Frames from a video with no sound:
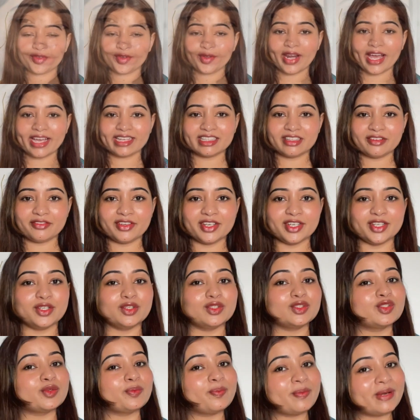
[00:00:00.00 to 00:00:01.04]
If you like the video,
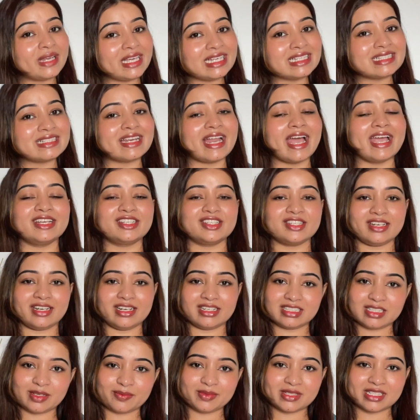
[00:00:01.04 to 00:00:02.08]
so please like, share and
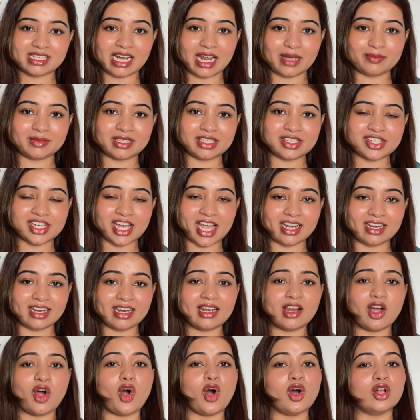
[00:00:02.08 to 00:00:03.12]
subscribe the channel.
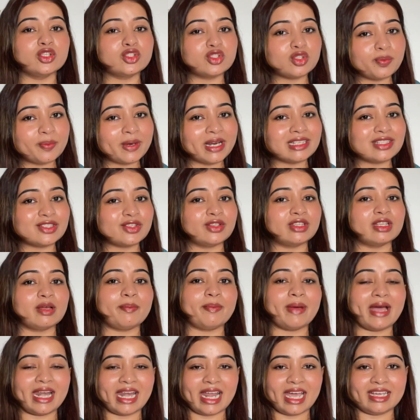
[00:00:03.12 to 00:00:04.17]
Also press on the
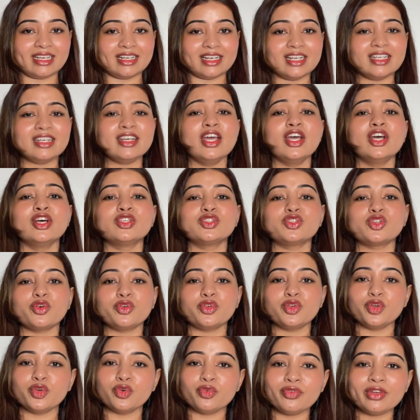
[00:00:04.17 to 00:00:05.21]
bell icon so
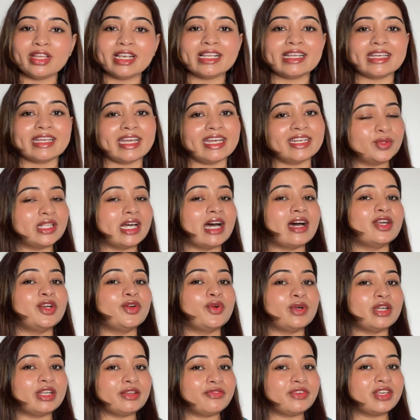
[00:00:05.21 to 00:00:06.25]
you will get the
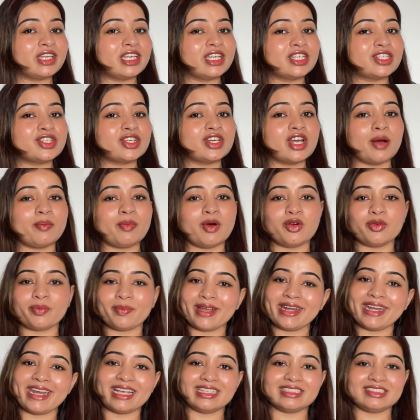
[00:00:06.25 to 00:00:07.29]
notification about my
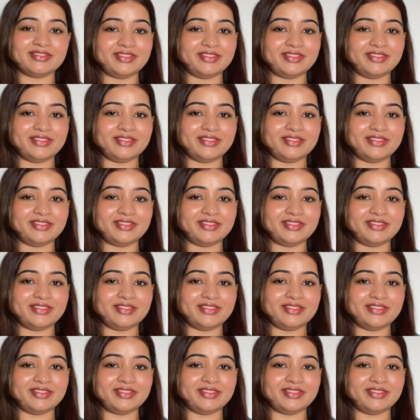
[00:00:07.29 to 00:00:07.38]
next